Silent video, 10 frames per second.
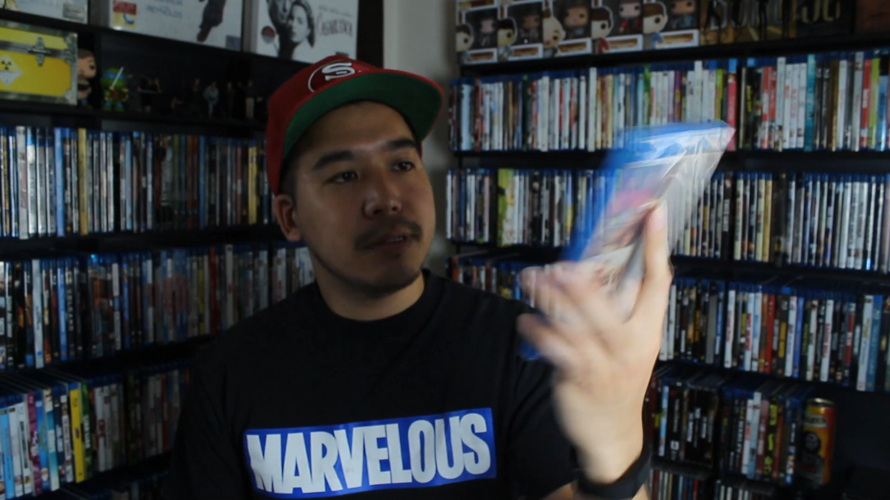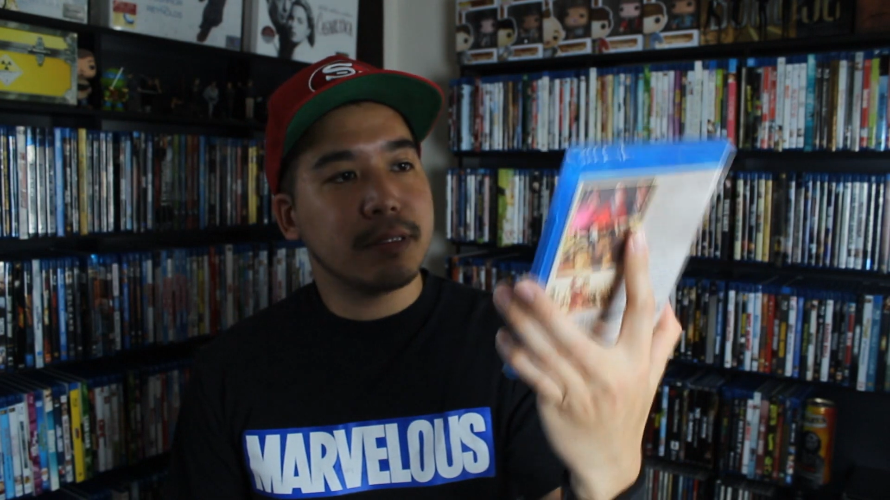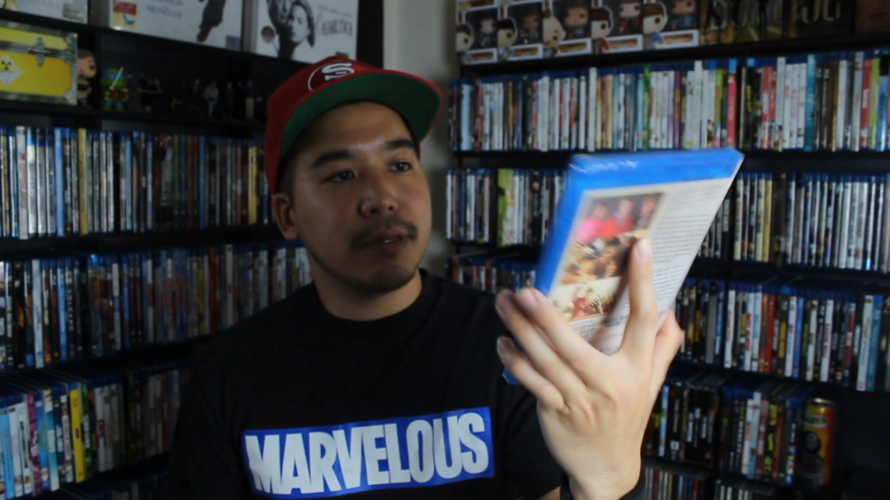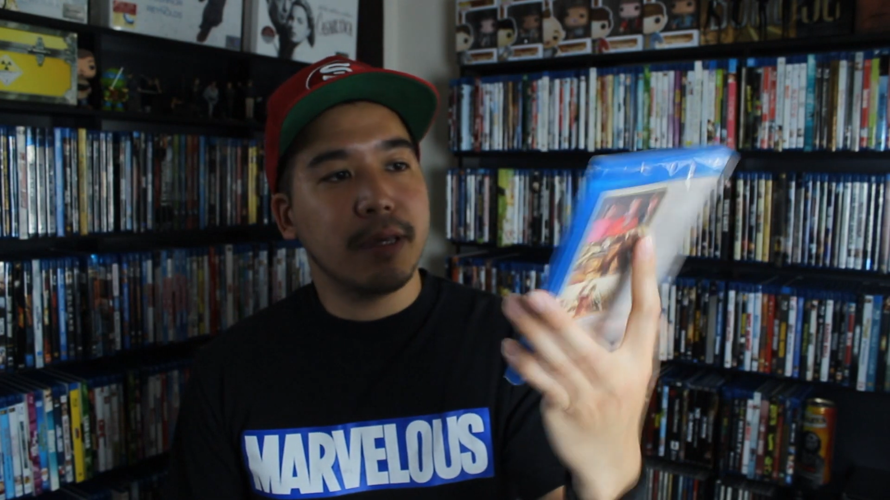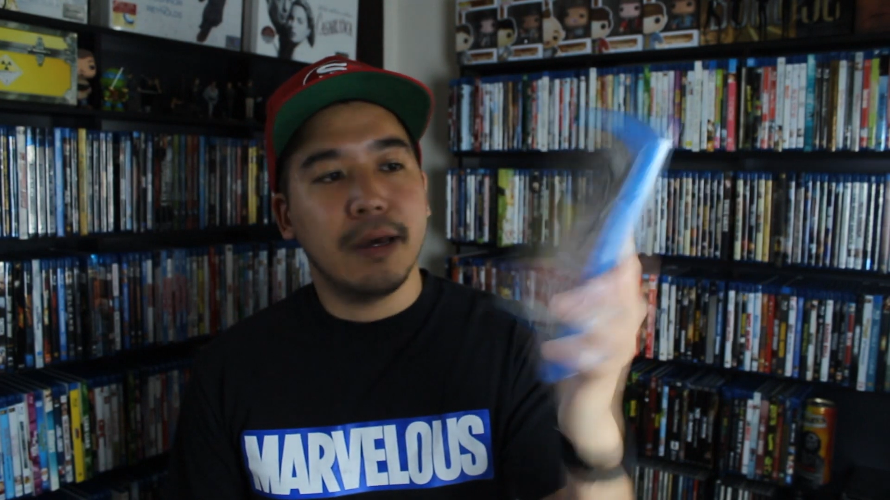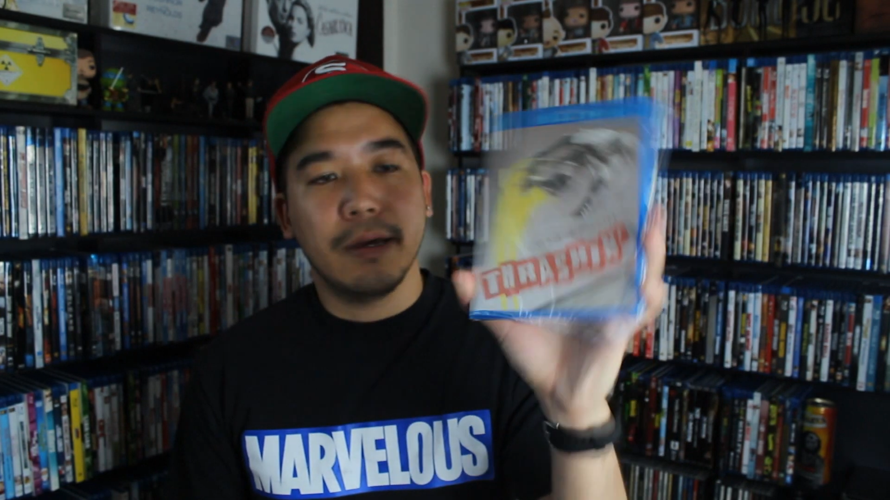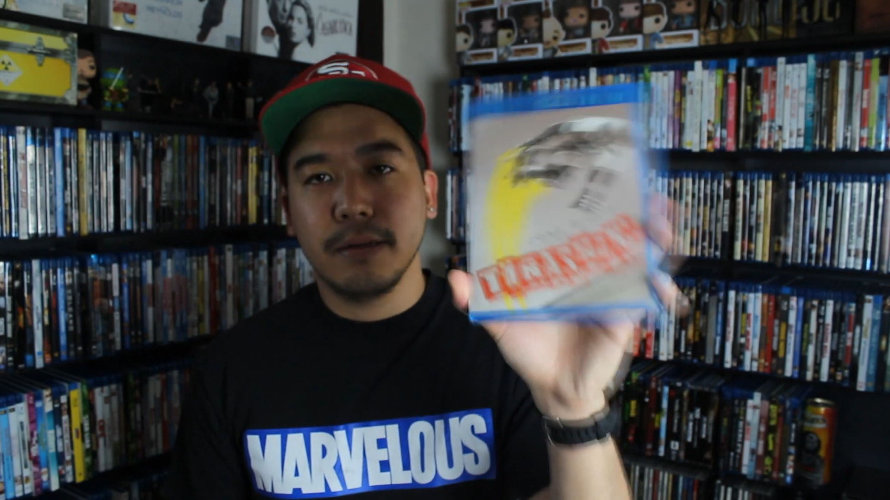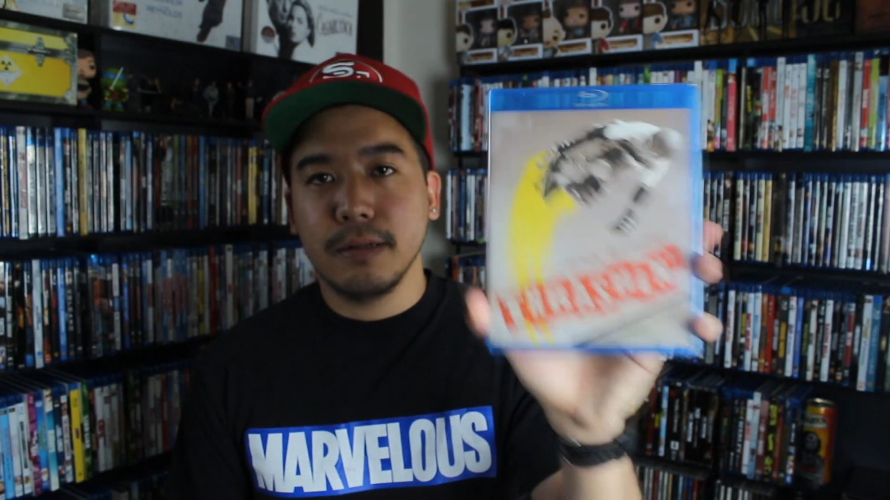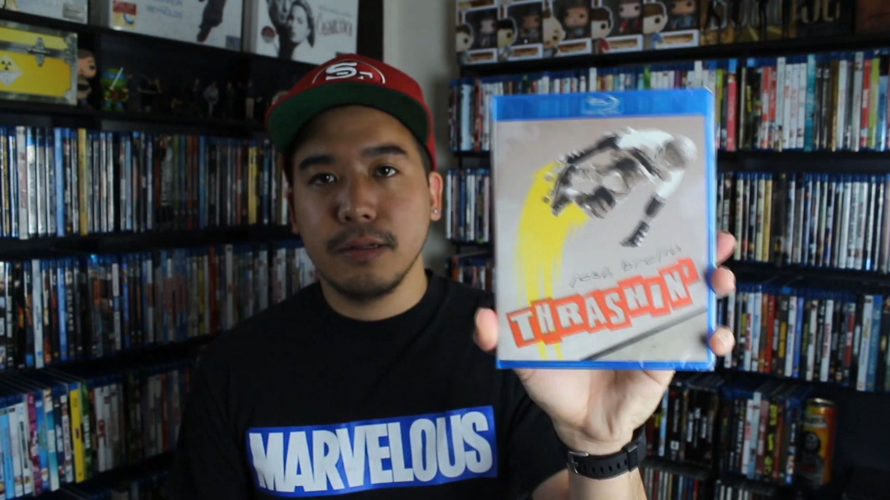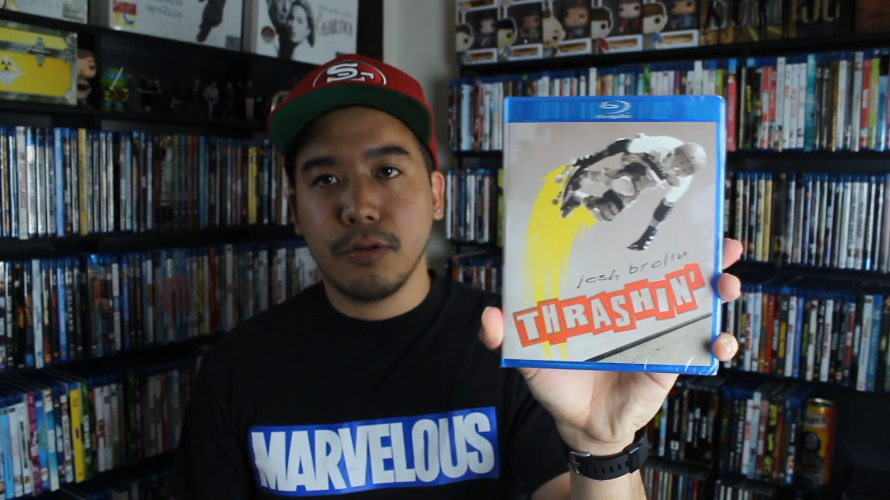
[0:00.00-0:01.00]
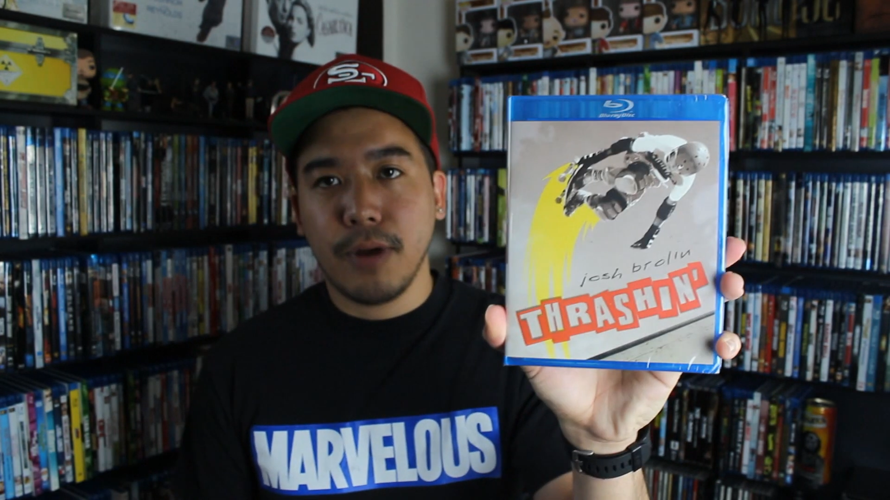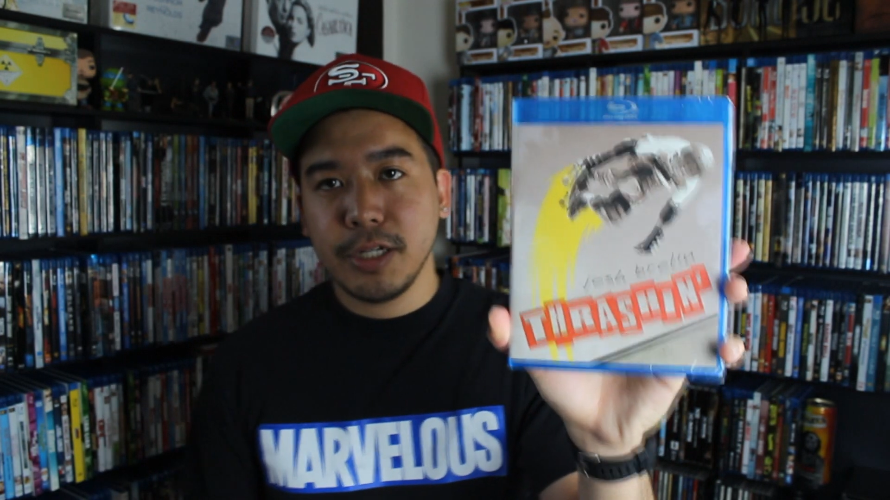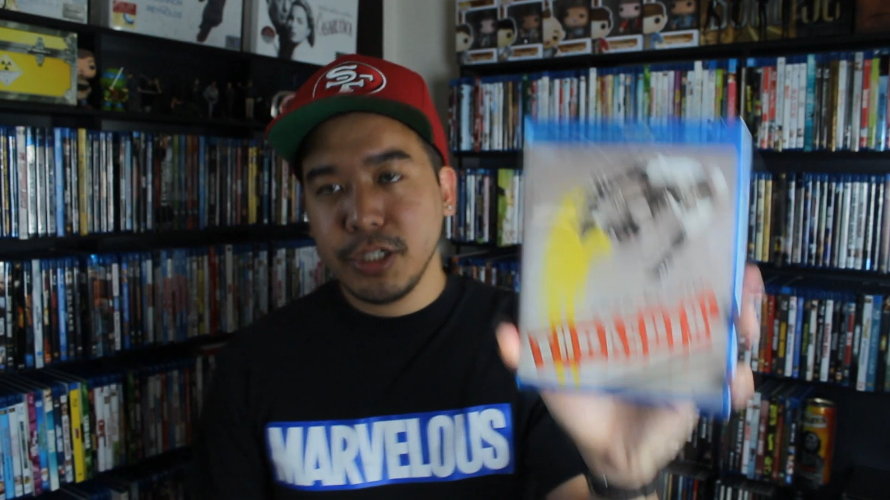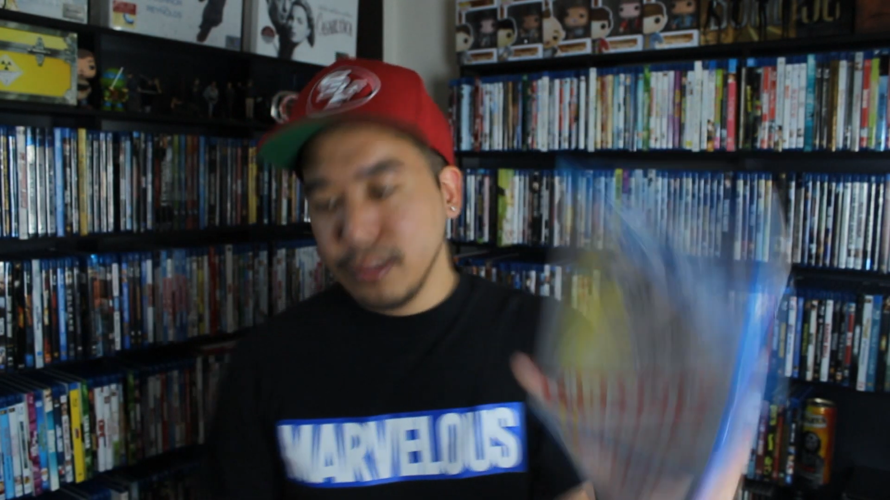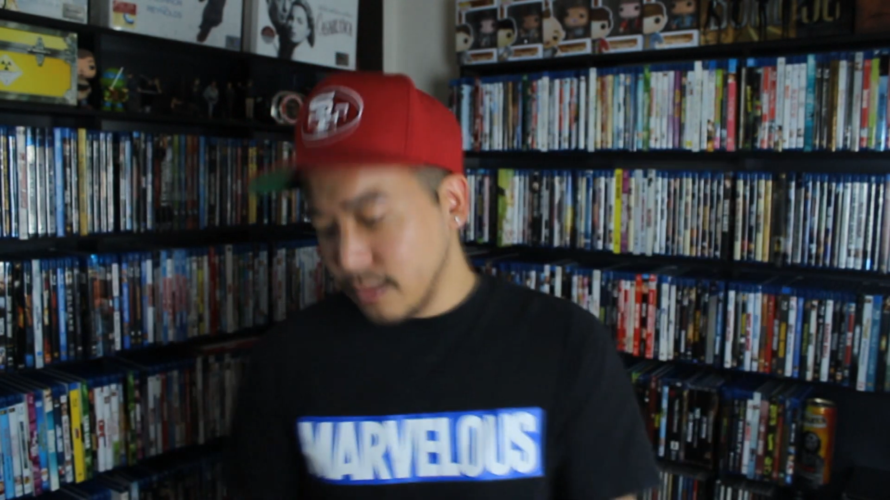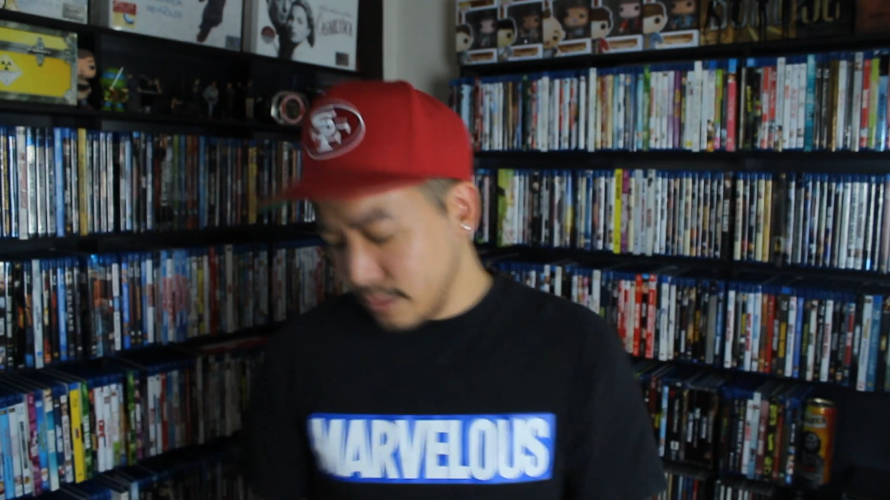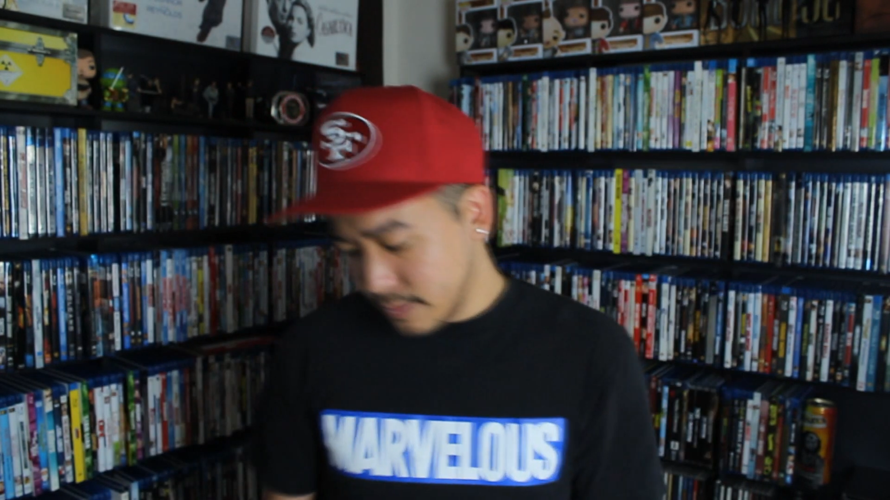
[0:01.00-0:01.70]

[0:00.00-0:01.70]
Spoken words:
So yeah, Thrashin'.